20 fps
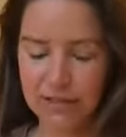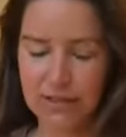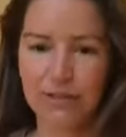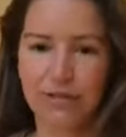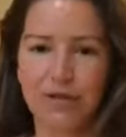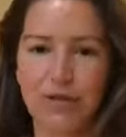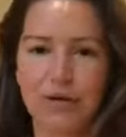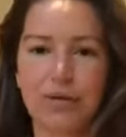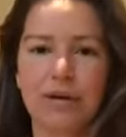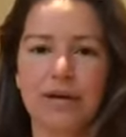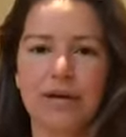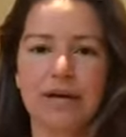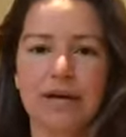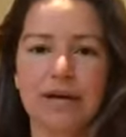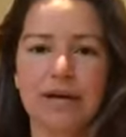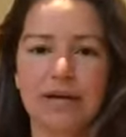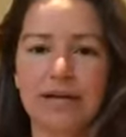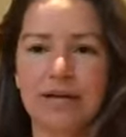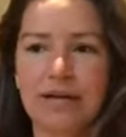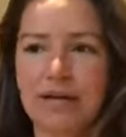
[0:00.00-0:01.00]

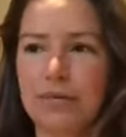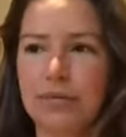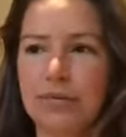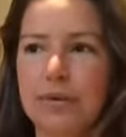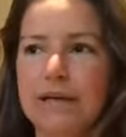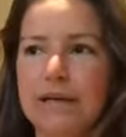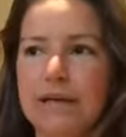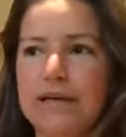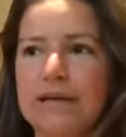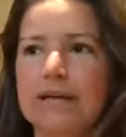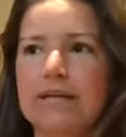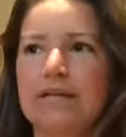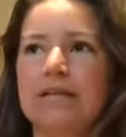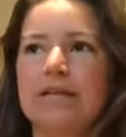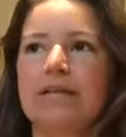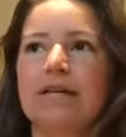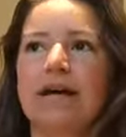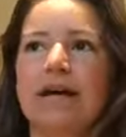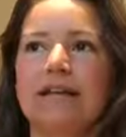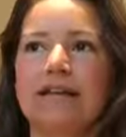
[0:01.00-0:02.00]
knowing when
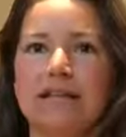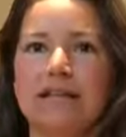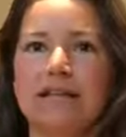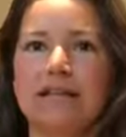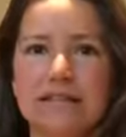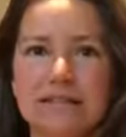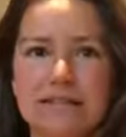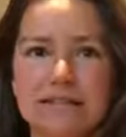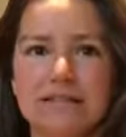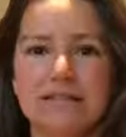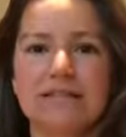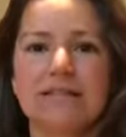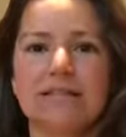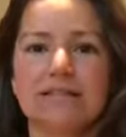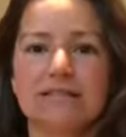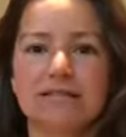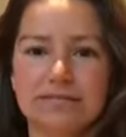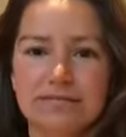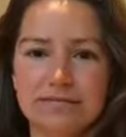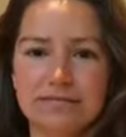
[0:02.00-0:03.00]
I need
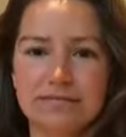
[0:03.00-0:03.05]
to